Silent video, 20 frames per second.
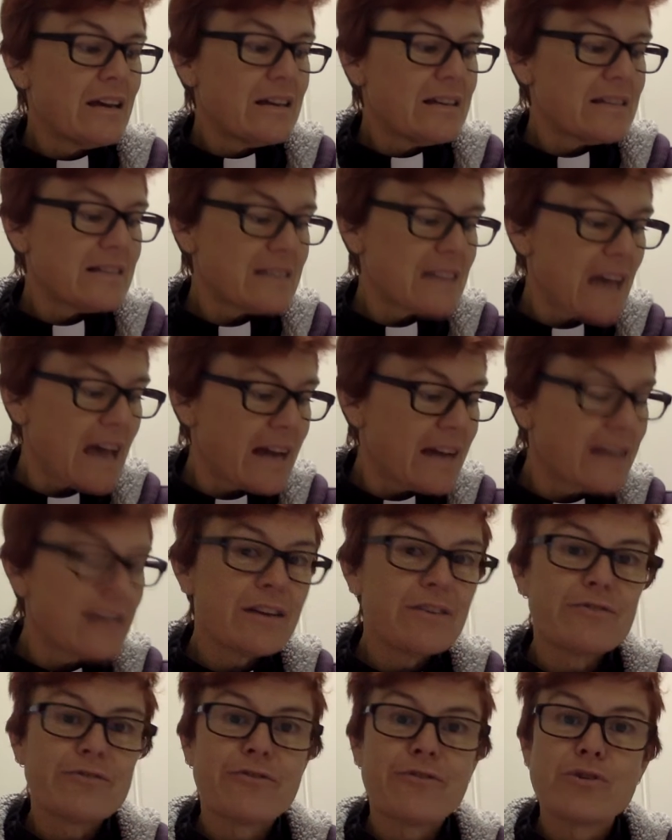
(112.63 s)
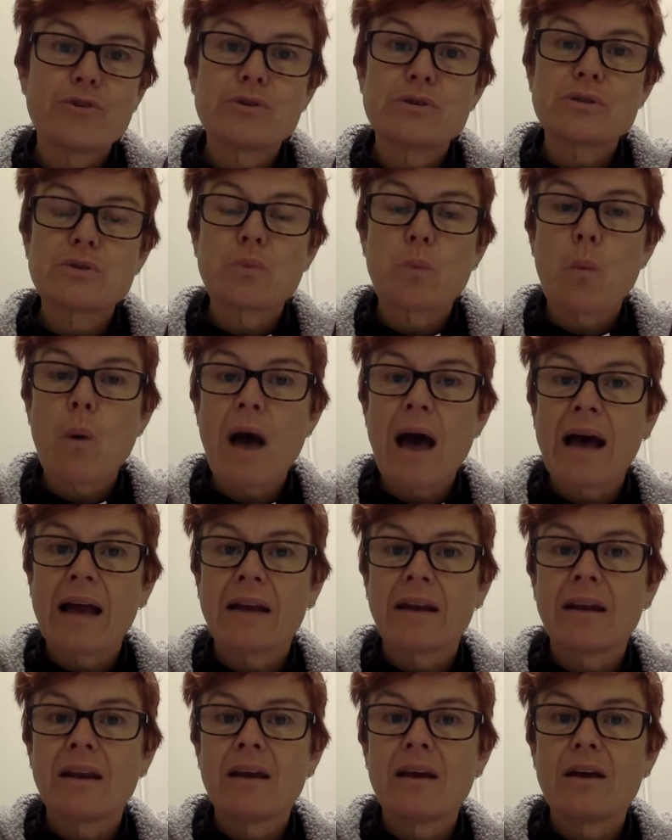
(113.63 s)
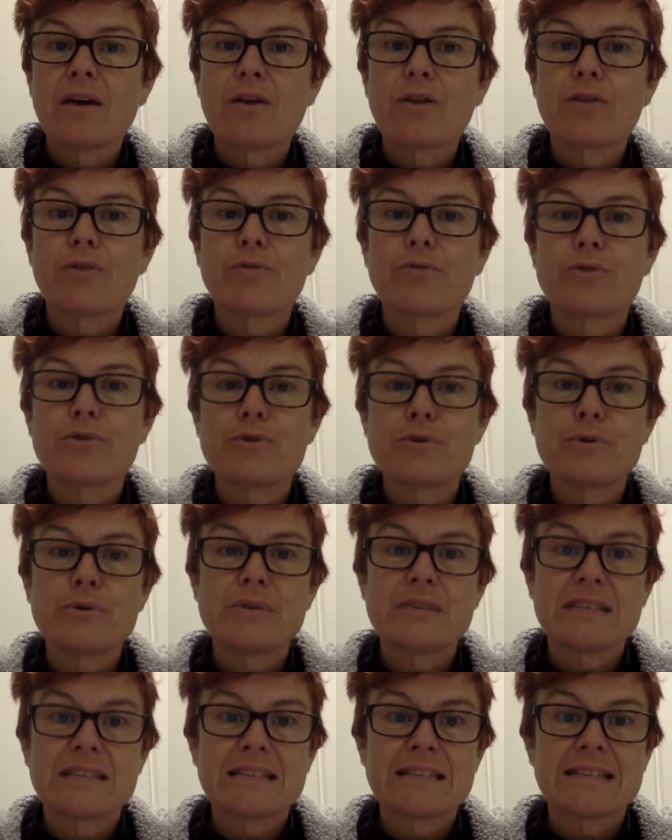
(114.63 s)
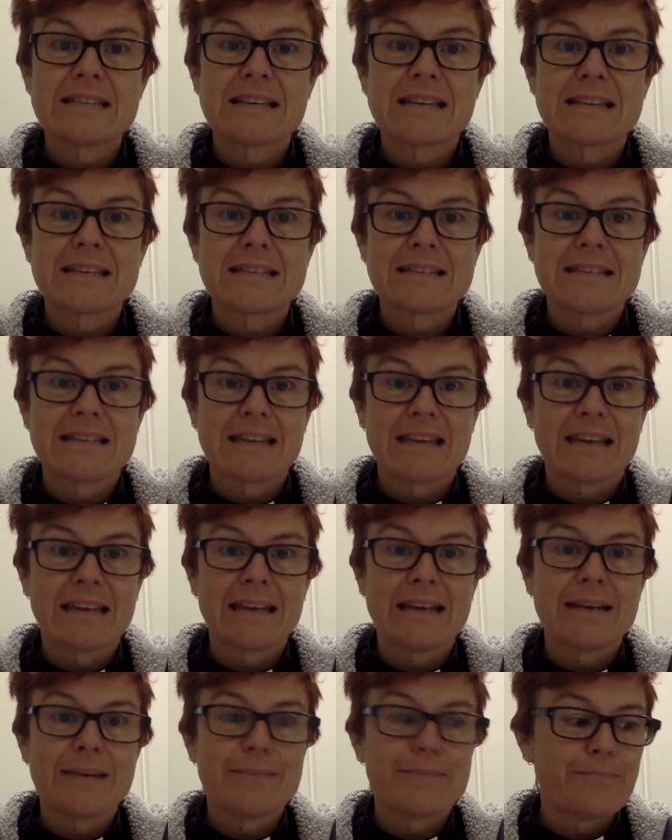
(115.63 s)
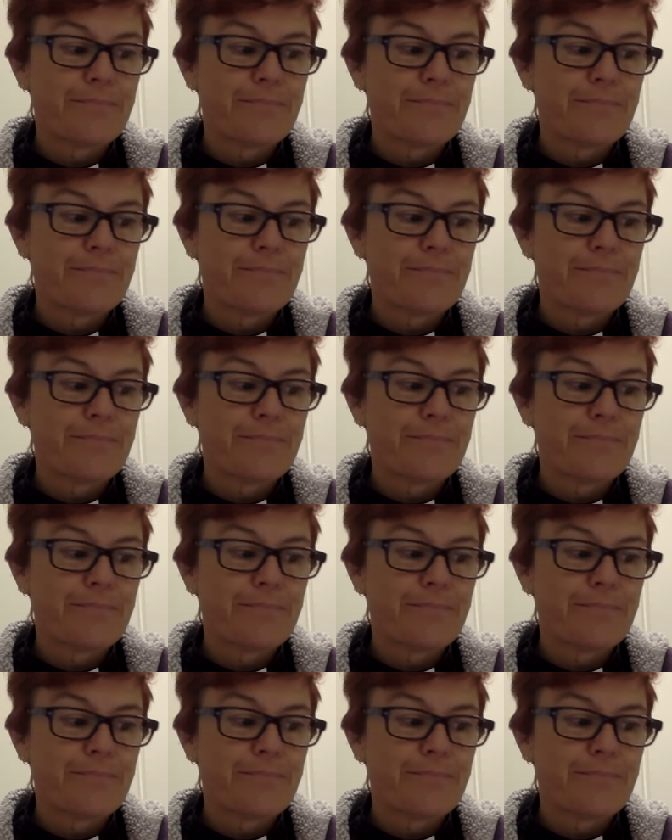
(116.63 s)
Starting at verse 1 through to 16.